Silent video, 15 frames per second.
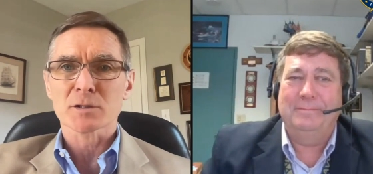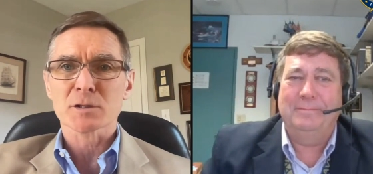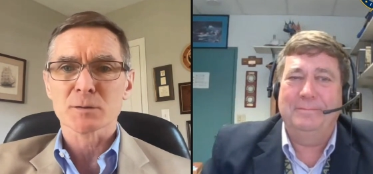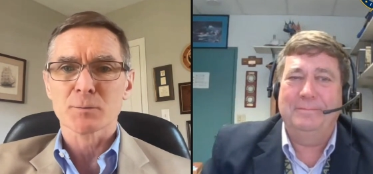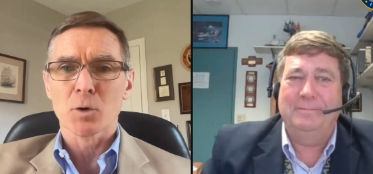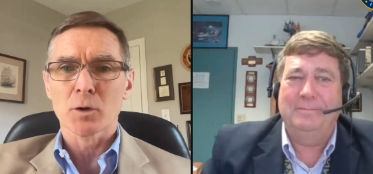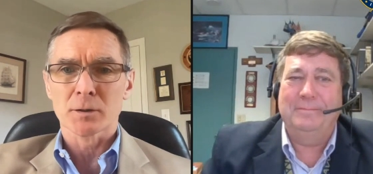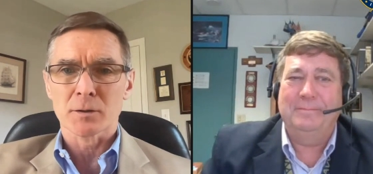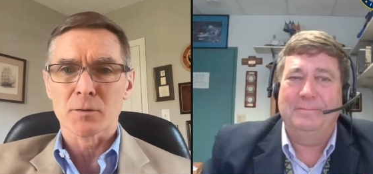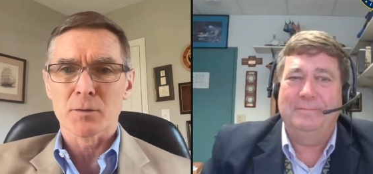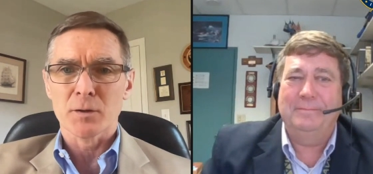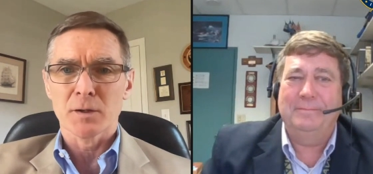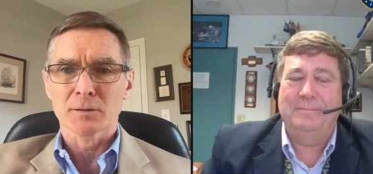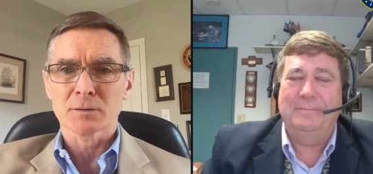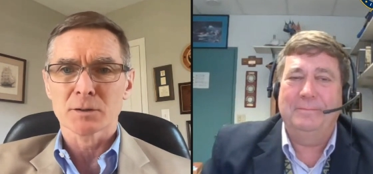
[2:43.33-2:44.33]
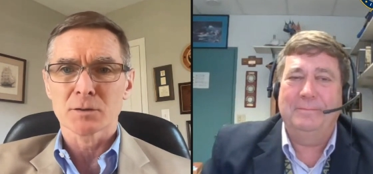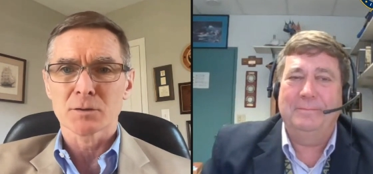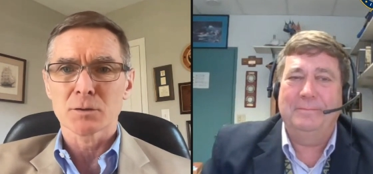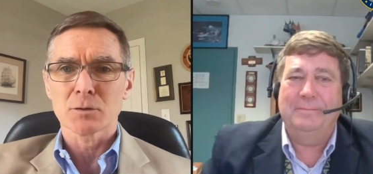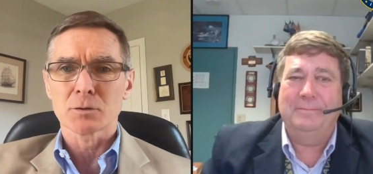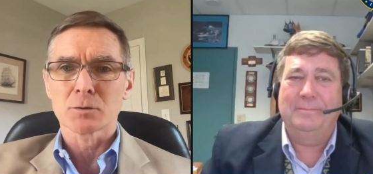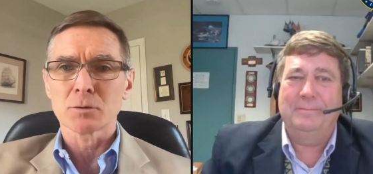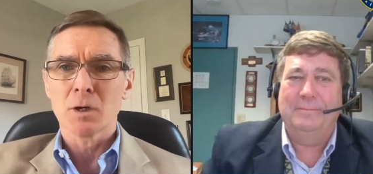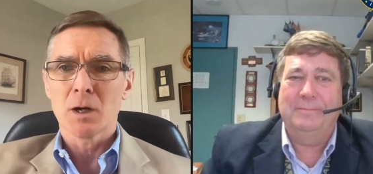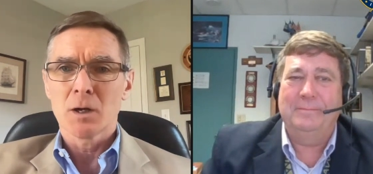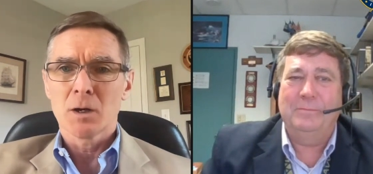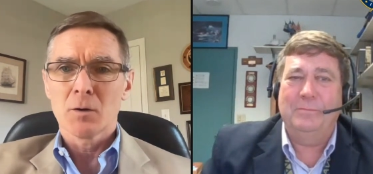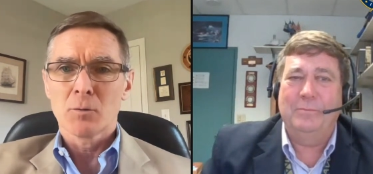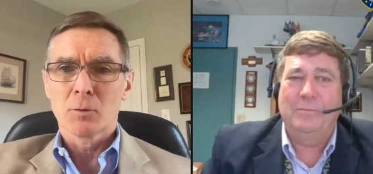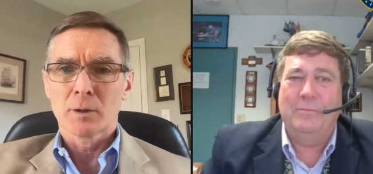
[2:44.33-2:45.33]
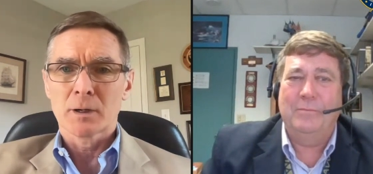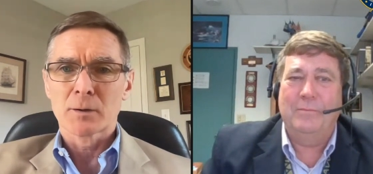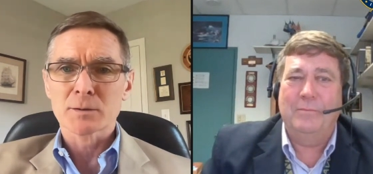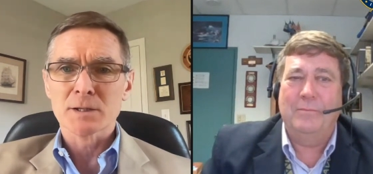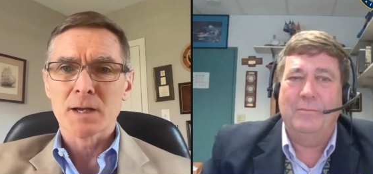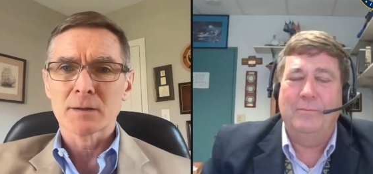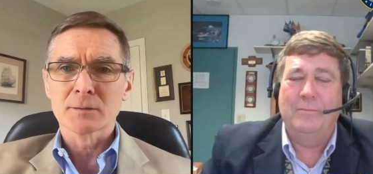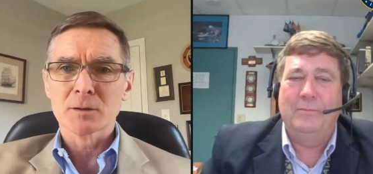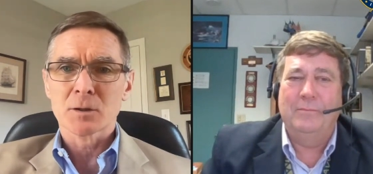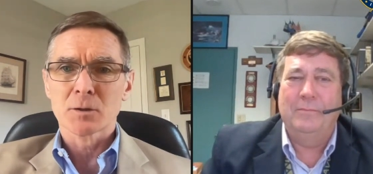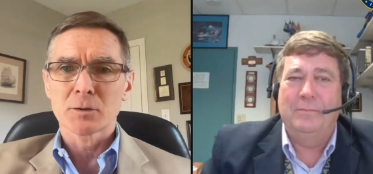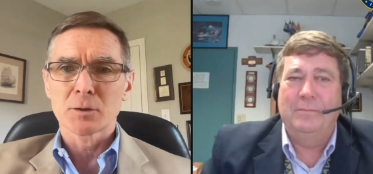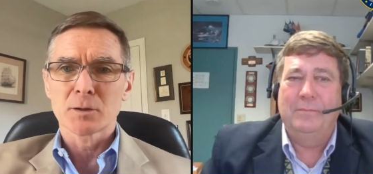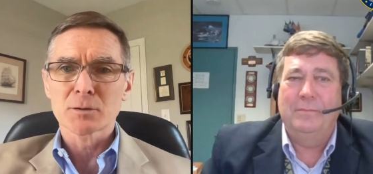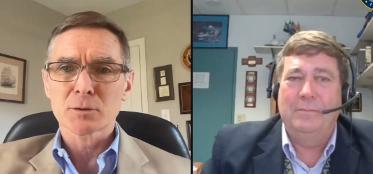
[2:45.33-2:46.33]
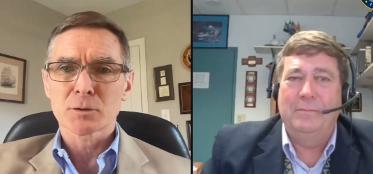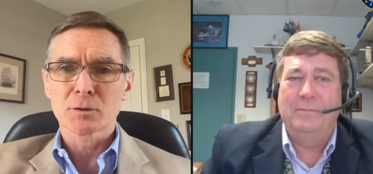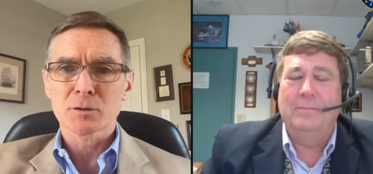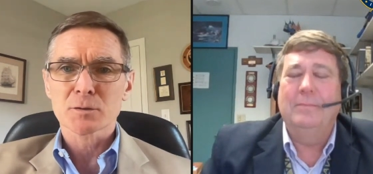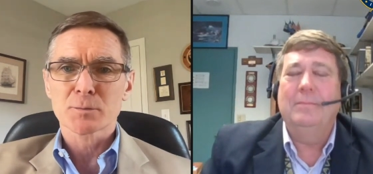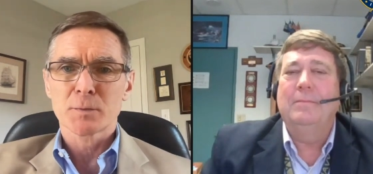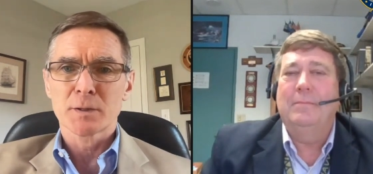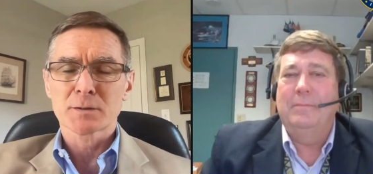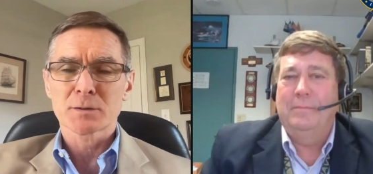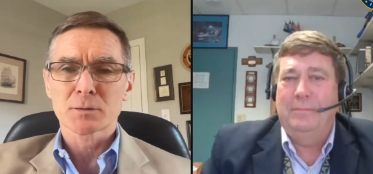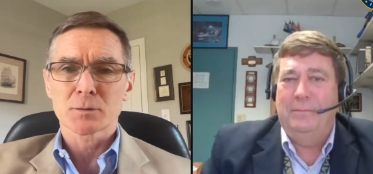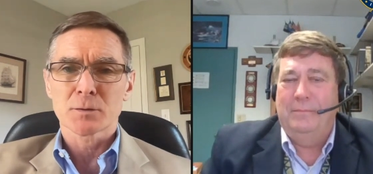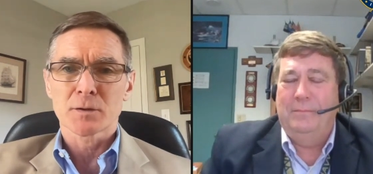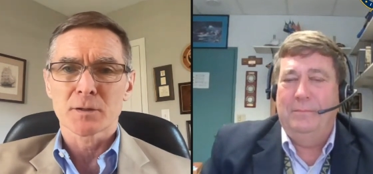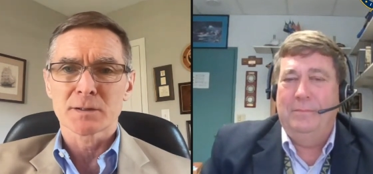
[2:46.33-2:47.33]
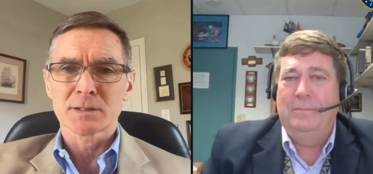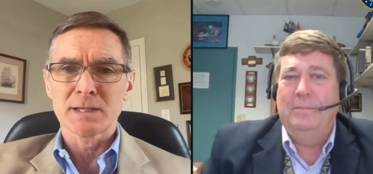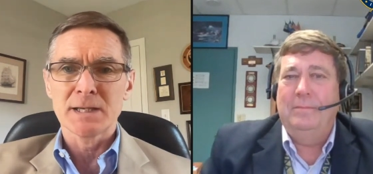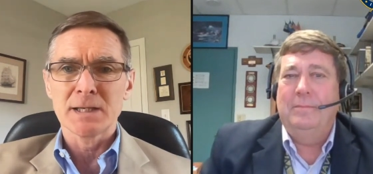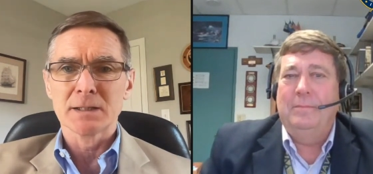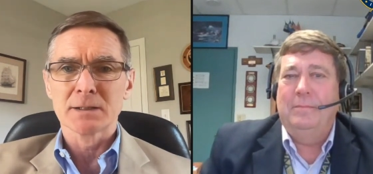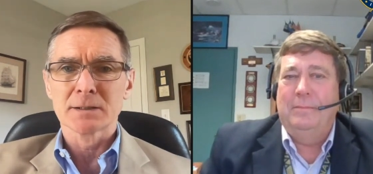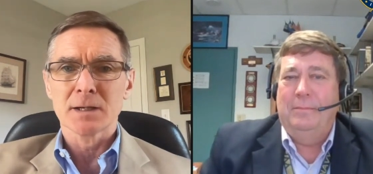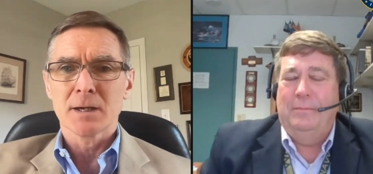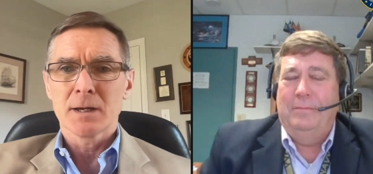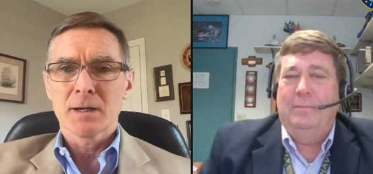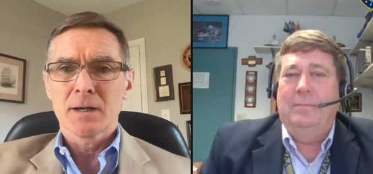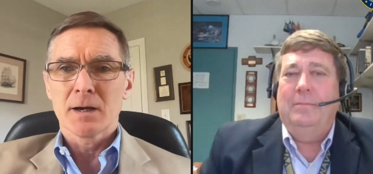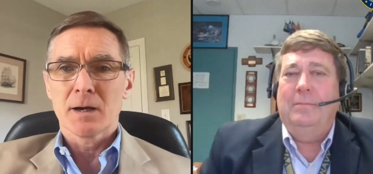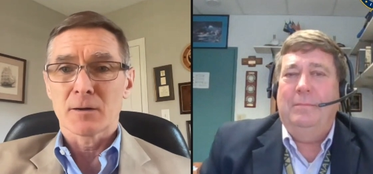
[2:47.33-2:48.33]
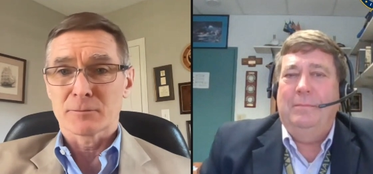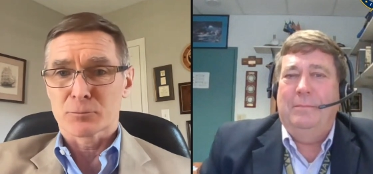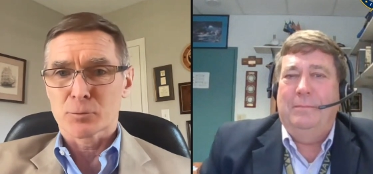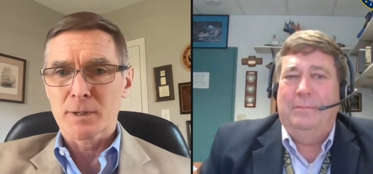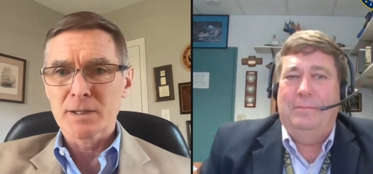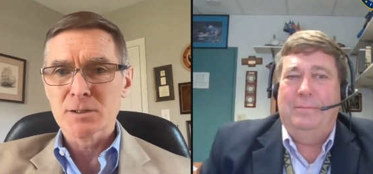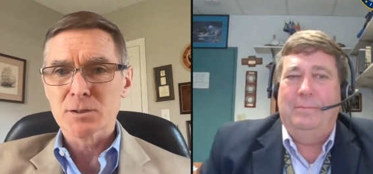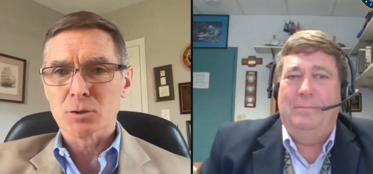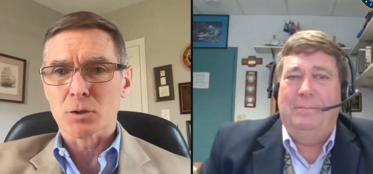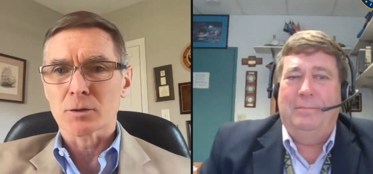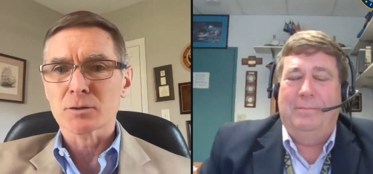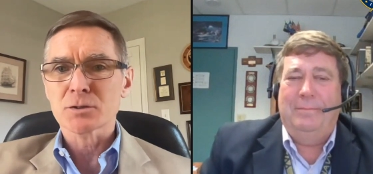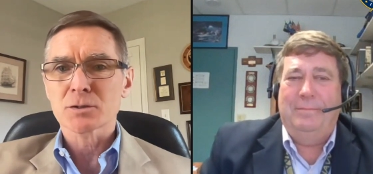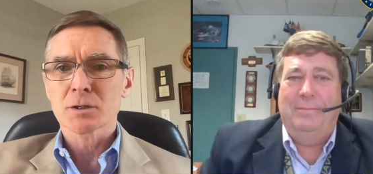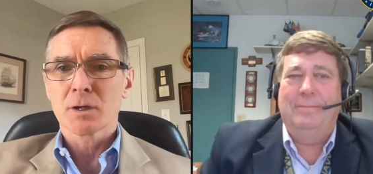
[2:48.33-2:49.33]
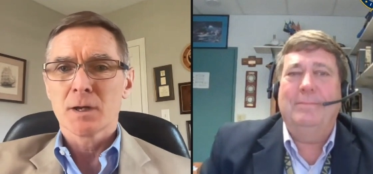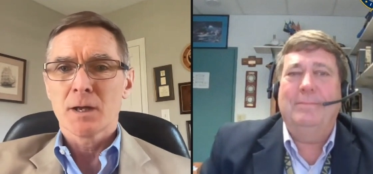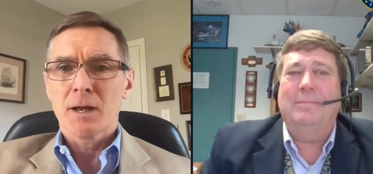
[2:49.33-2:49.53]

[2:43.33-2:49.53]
Speaker 1: smart thing to do. When I was out there, you introduced me to the Dean of Research,